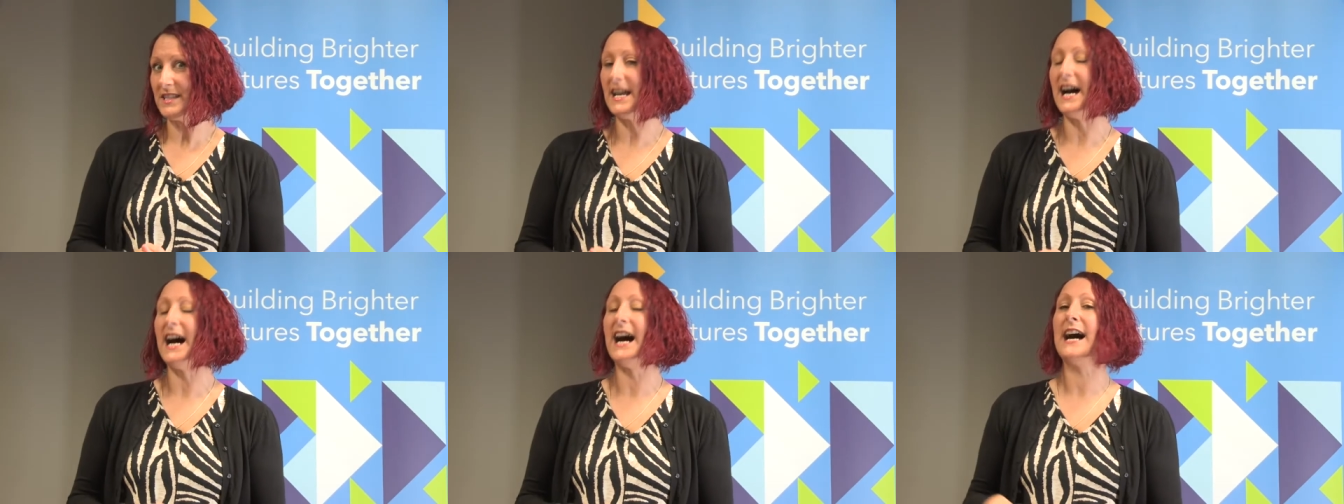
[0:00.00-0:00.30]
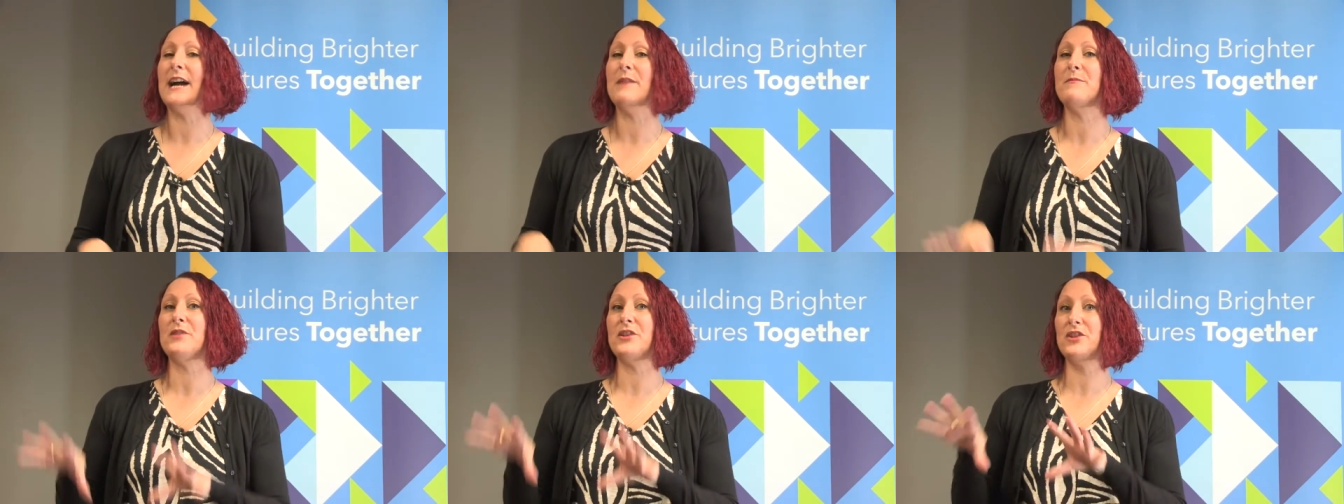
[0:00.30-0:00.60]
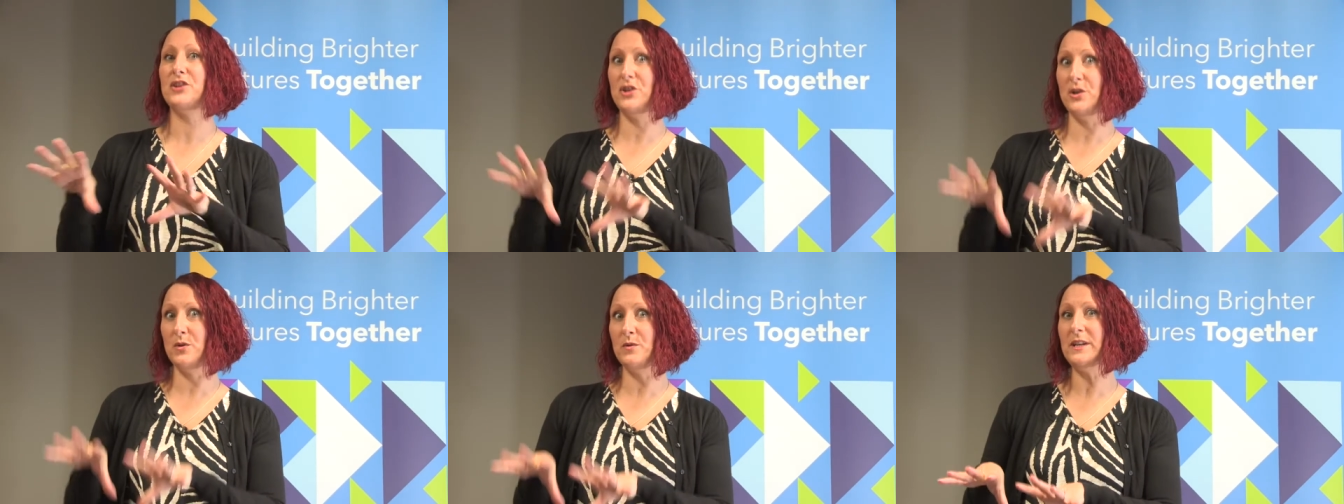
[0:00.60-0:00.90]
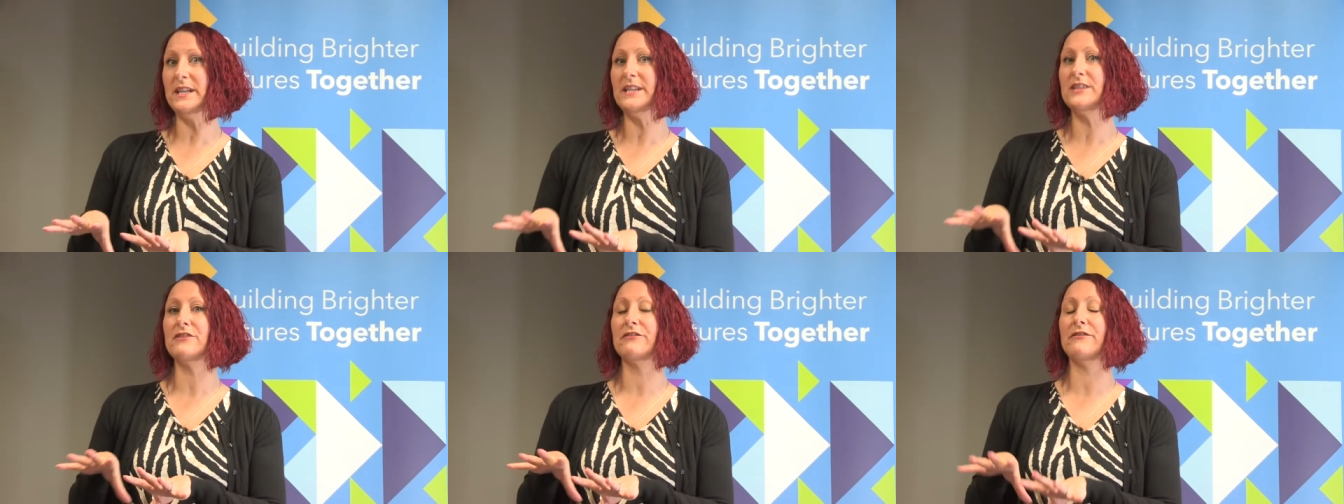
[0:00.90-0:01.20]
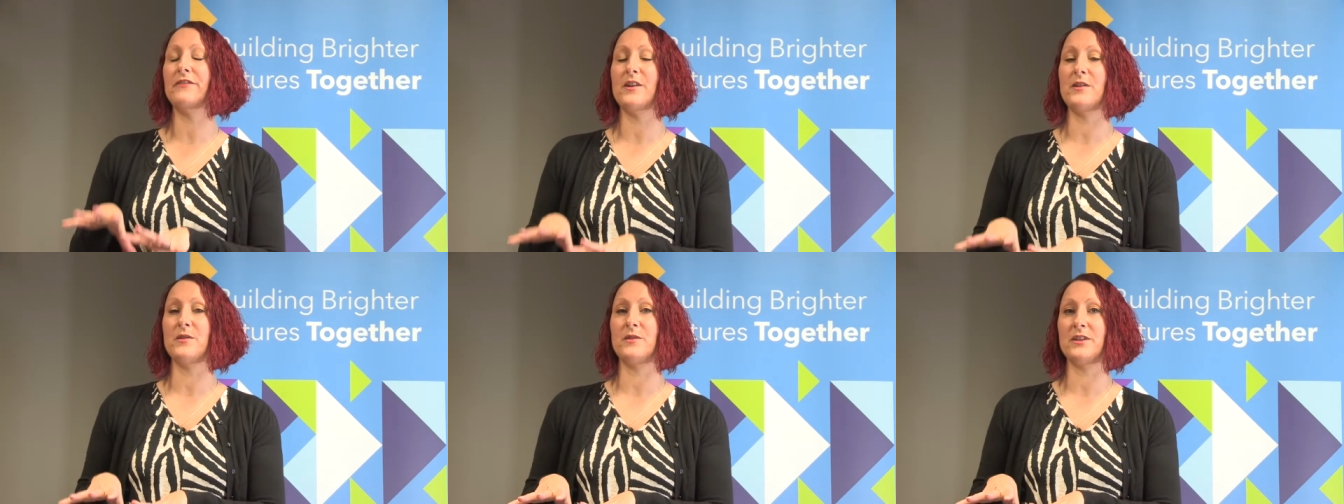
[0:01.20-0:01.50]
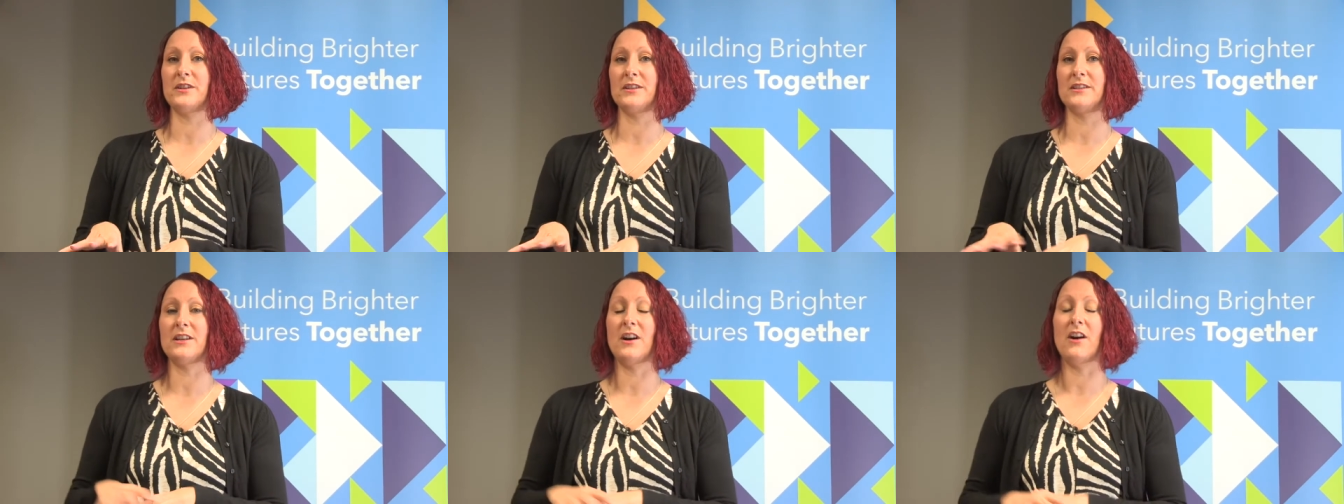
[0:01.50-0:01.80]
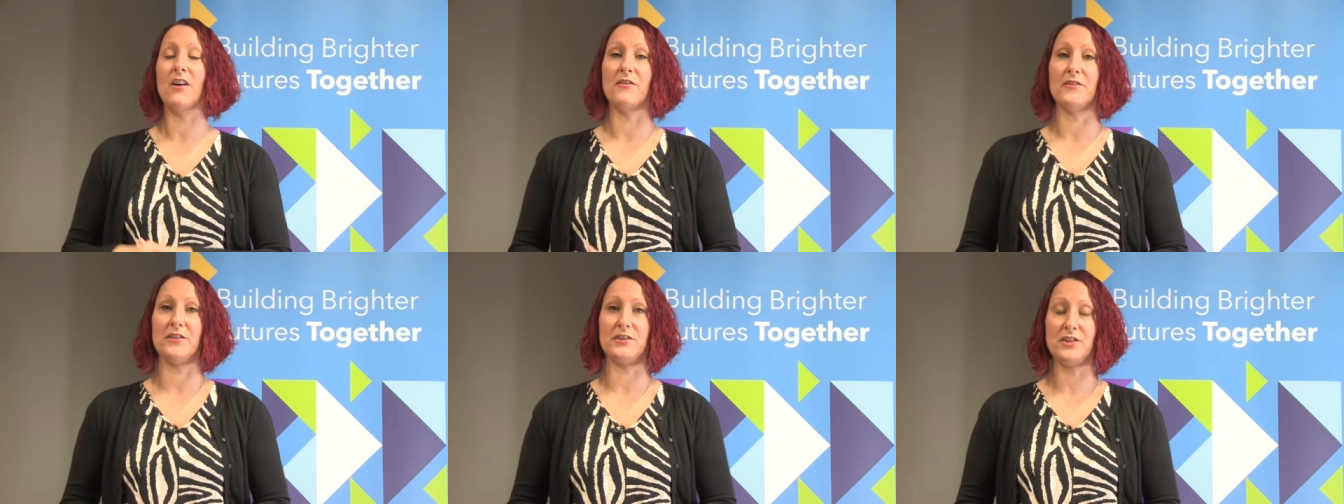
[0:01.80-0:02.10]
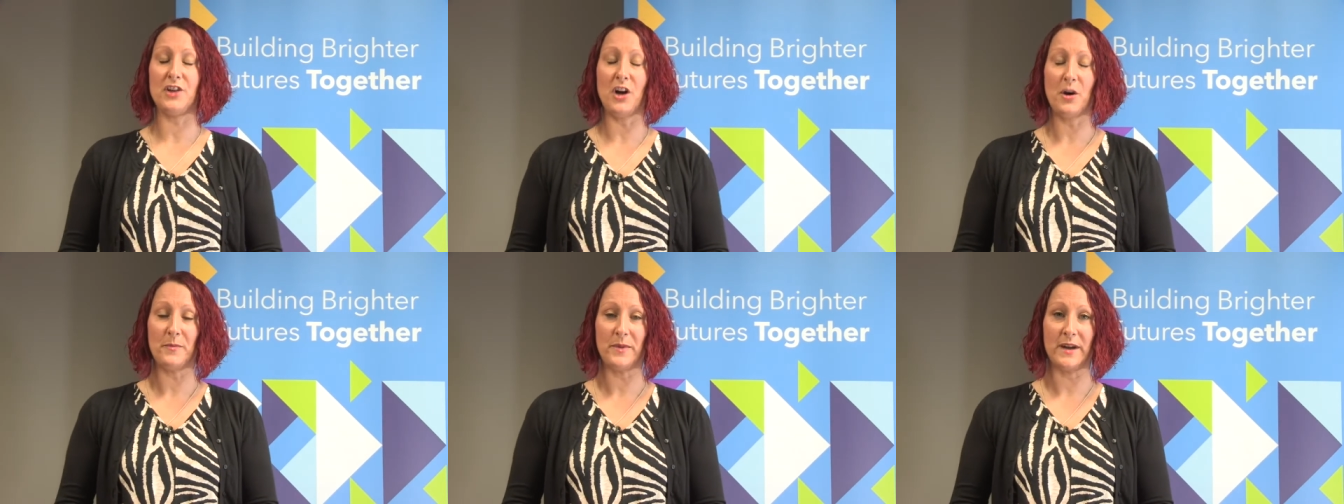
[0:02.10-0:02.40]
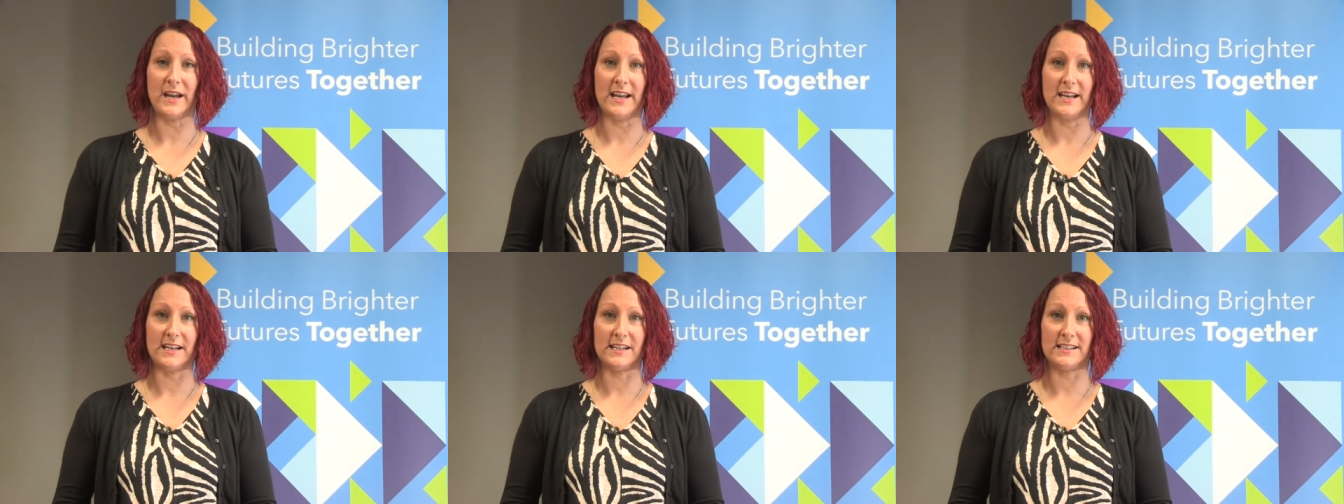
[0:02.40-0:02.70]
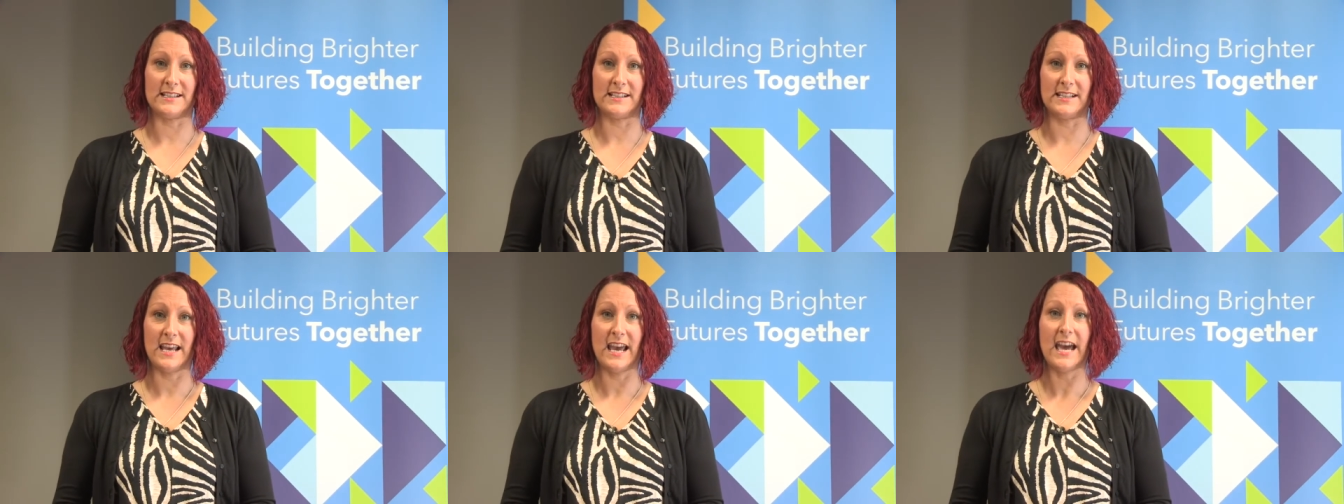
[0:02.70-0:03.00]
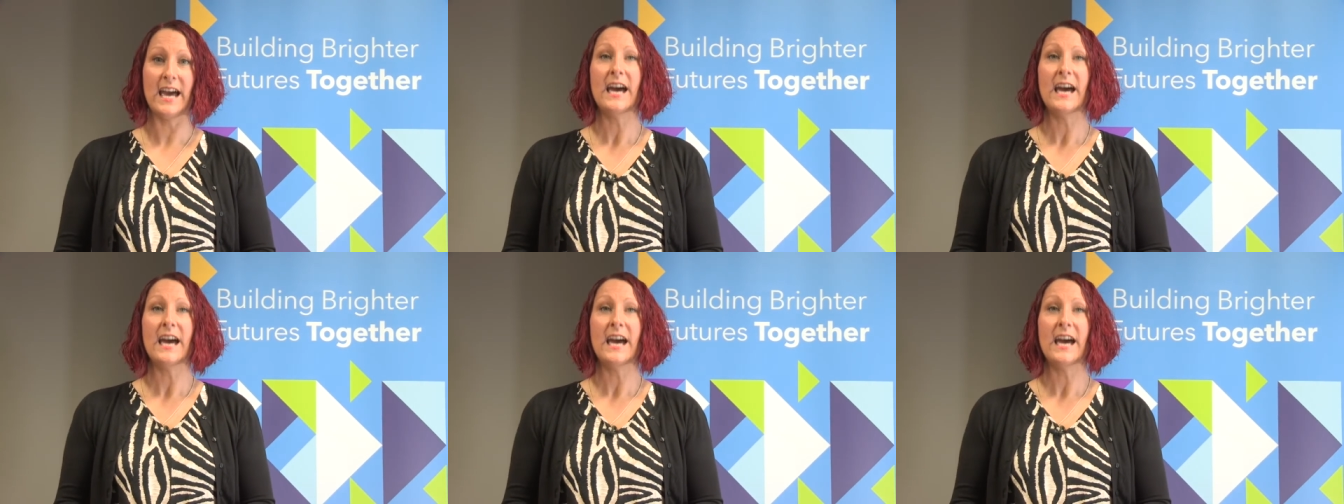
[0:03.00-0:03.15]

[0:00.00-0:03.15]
time that you need to focus on the topics.